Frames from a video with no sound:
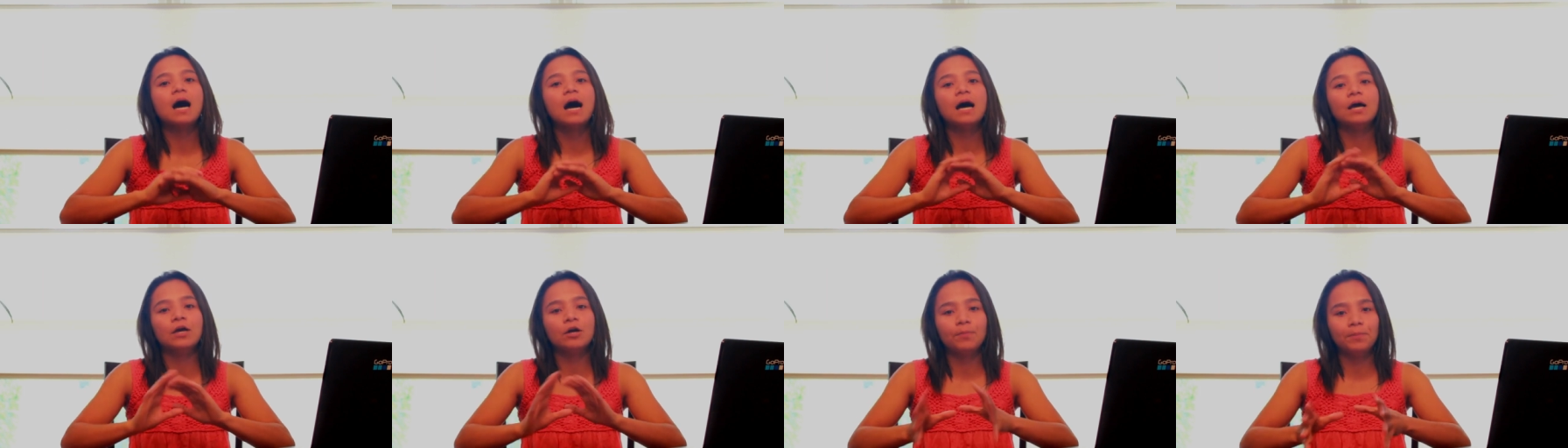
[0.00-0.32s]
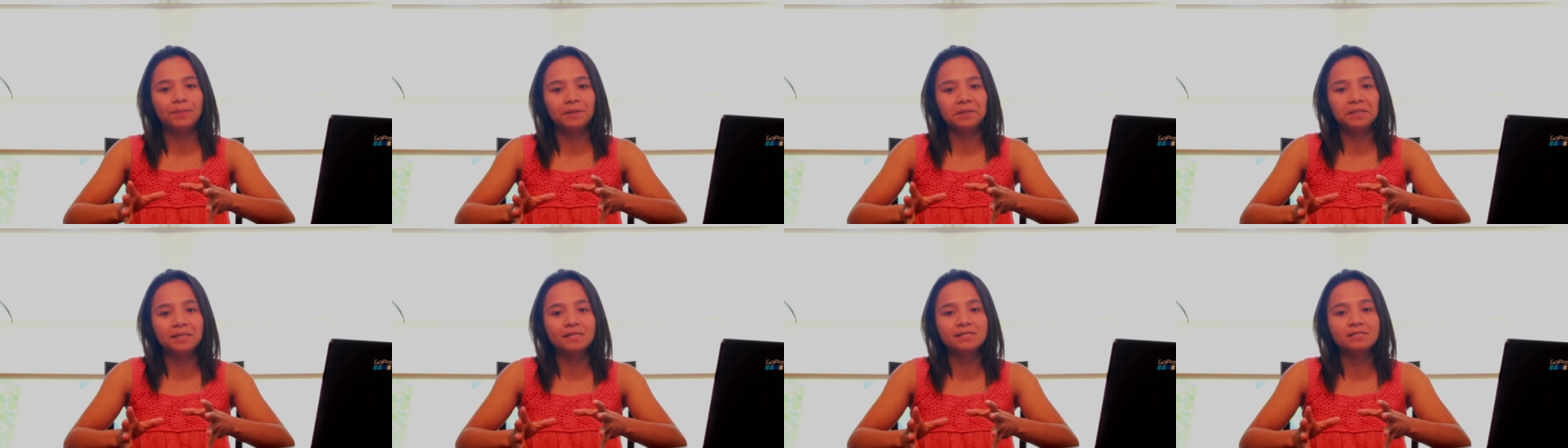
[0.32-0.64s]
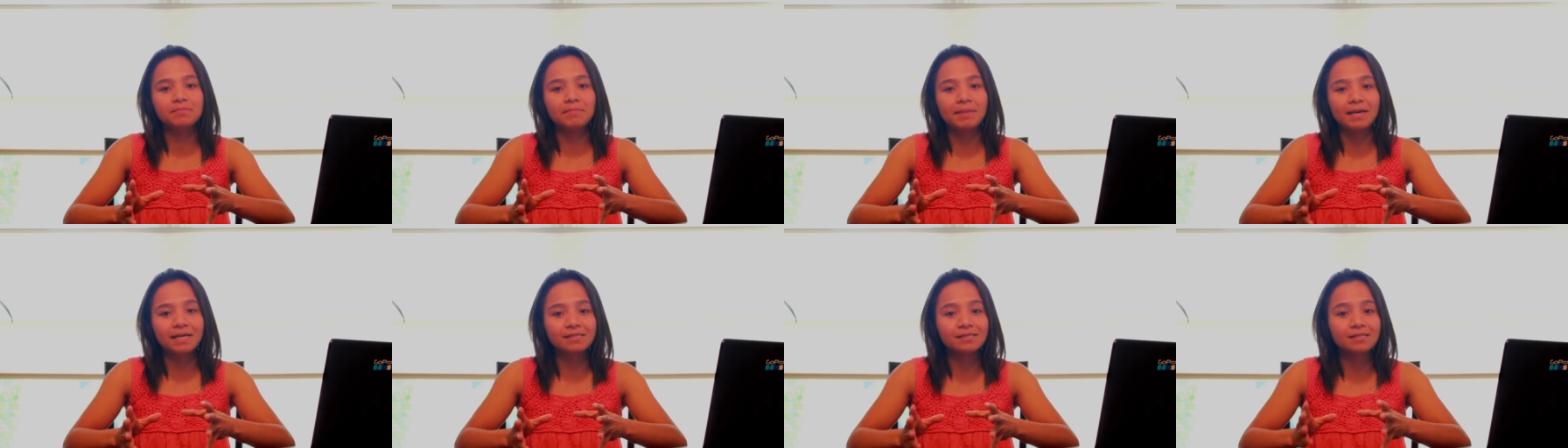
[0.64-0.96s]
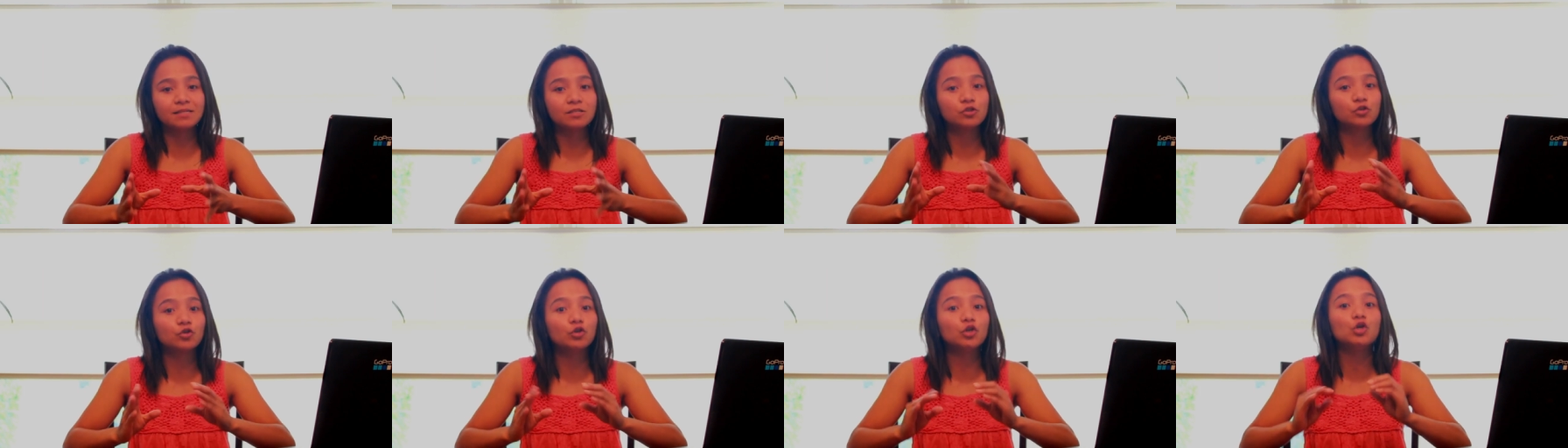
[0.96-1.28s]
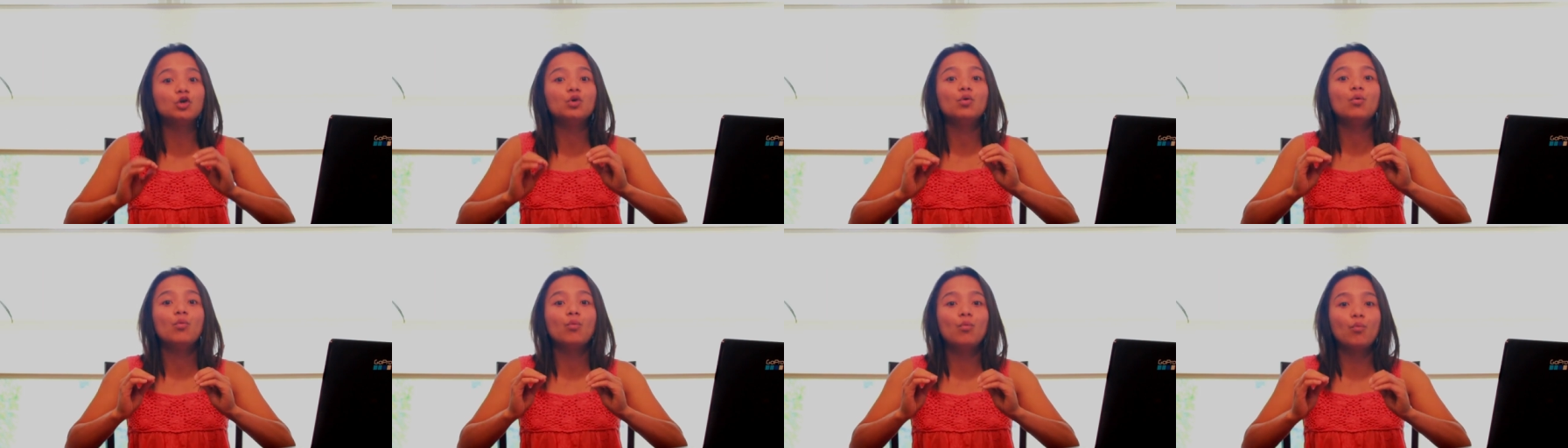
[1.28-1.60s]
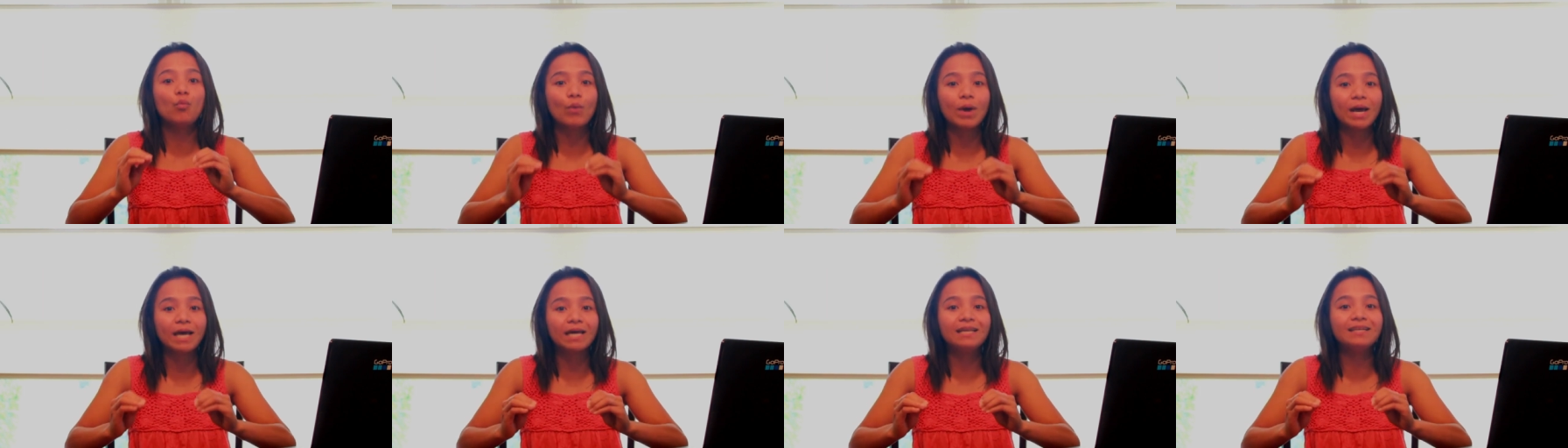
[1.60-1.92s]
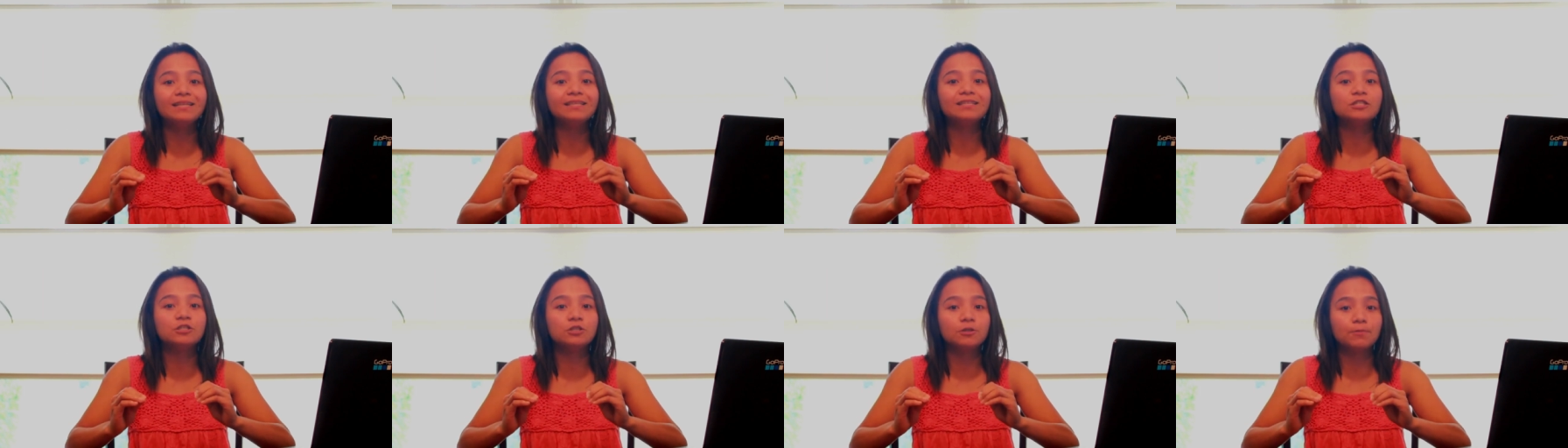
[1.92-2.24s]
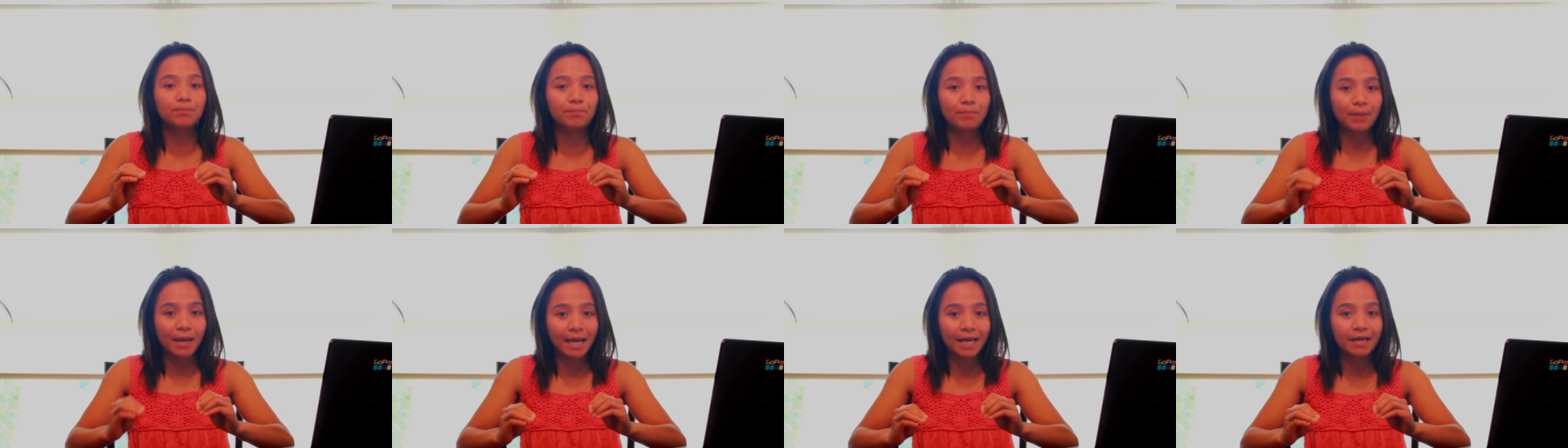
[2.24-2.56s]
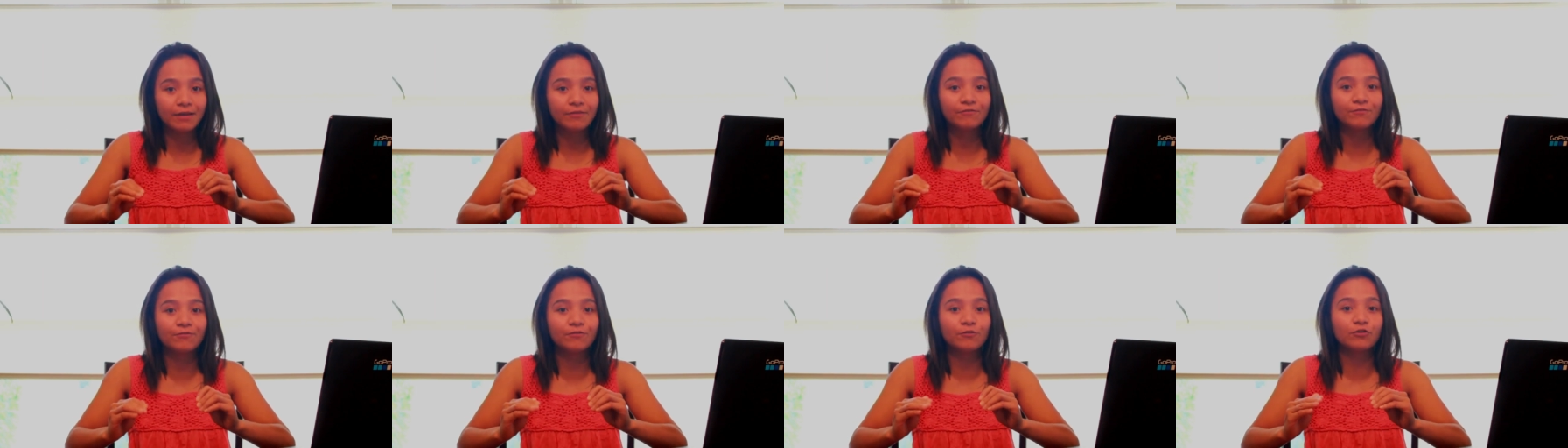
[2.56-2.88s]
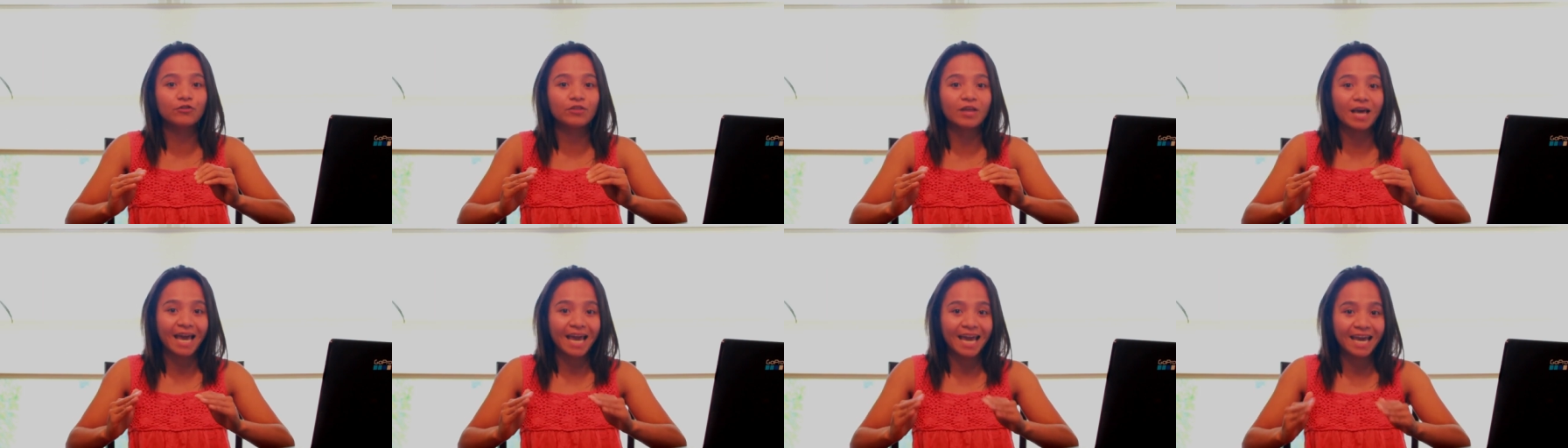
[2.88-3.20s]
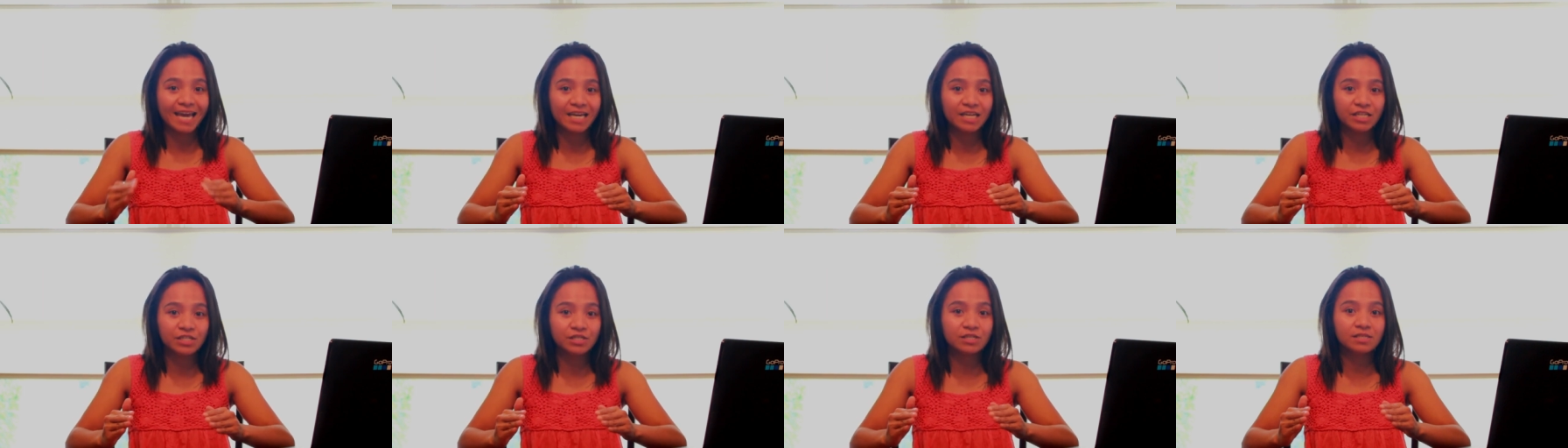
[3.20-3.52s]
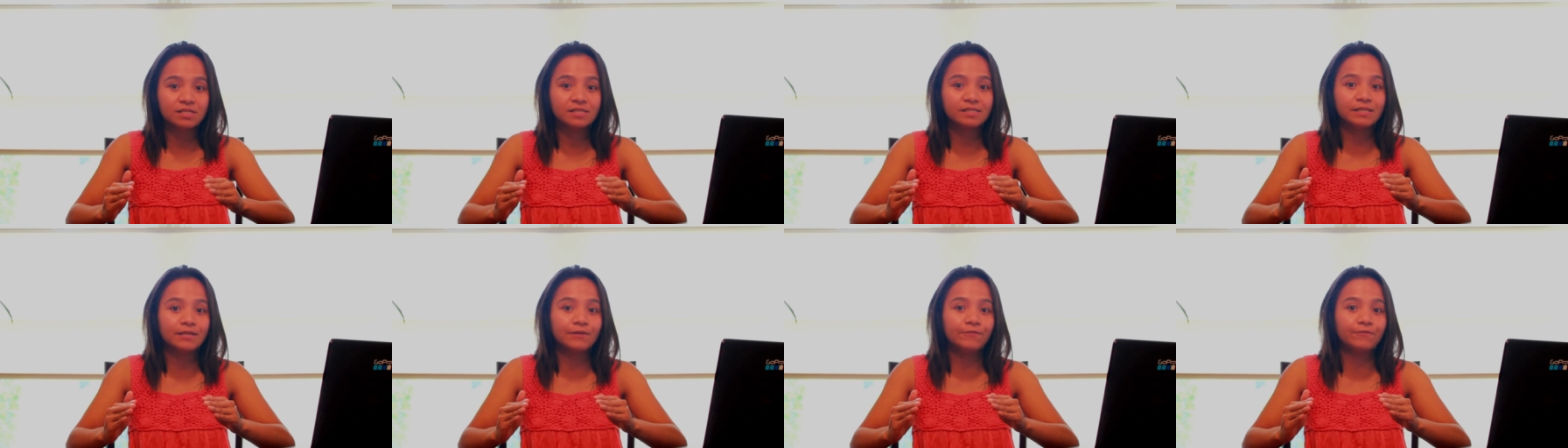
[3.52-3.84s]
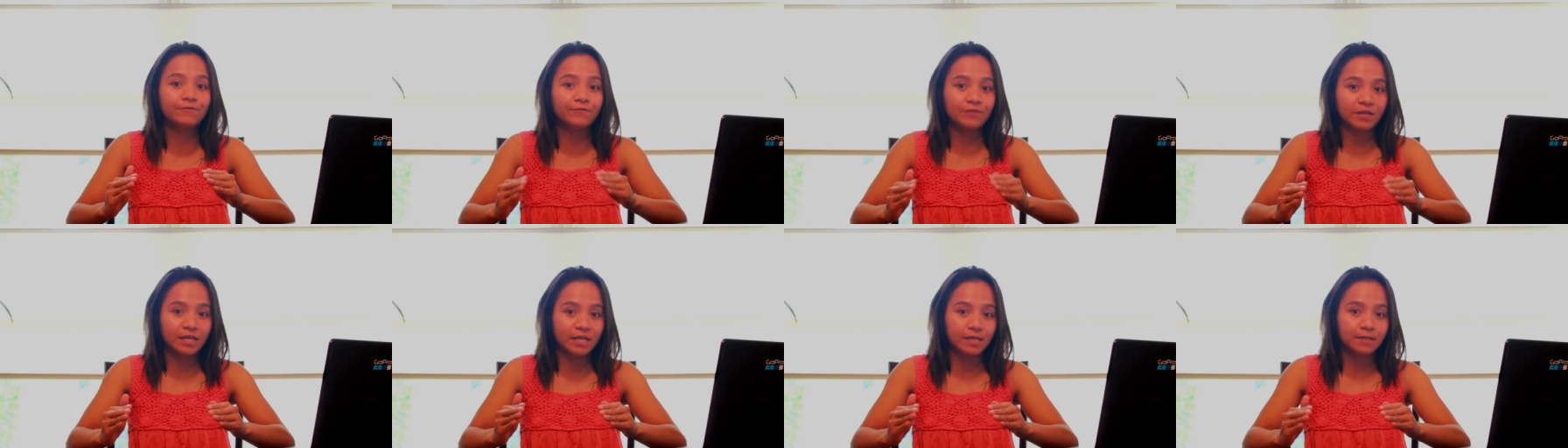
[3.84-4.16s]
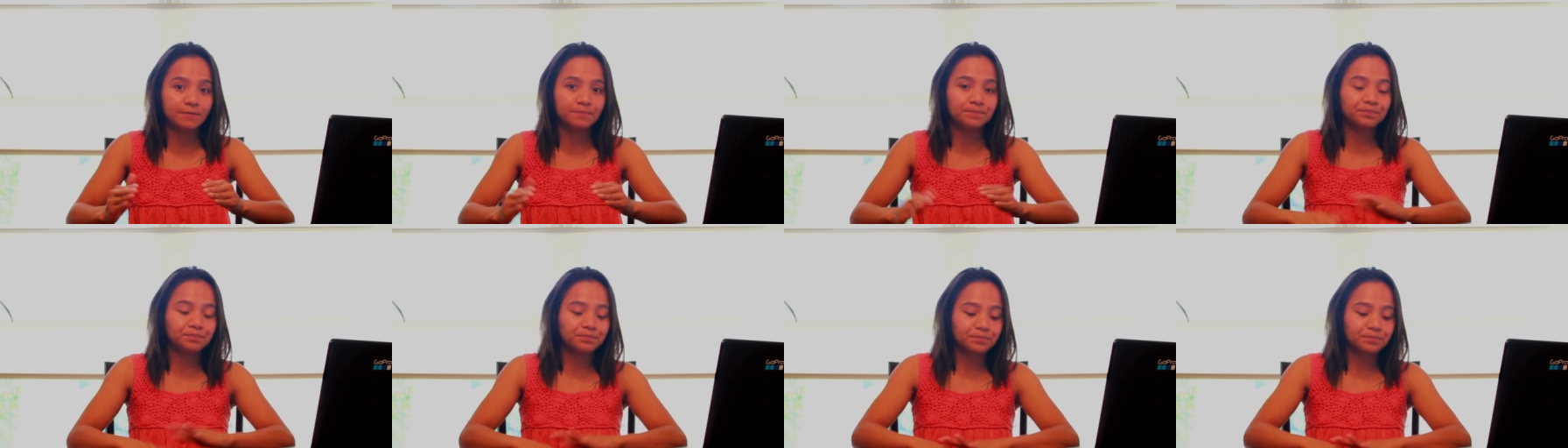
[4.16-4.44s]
I hope it does make sense to you when to pay for the agency fee,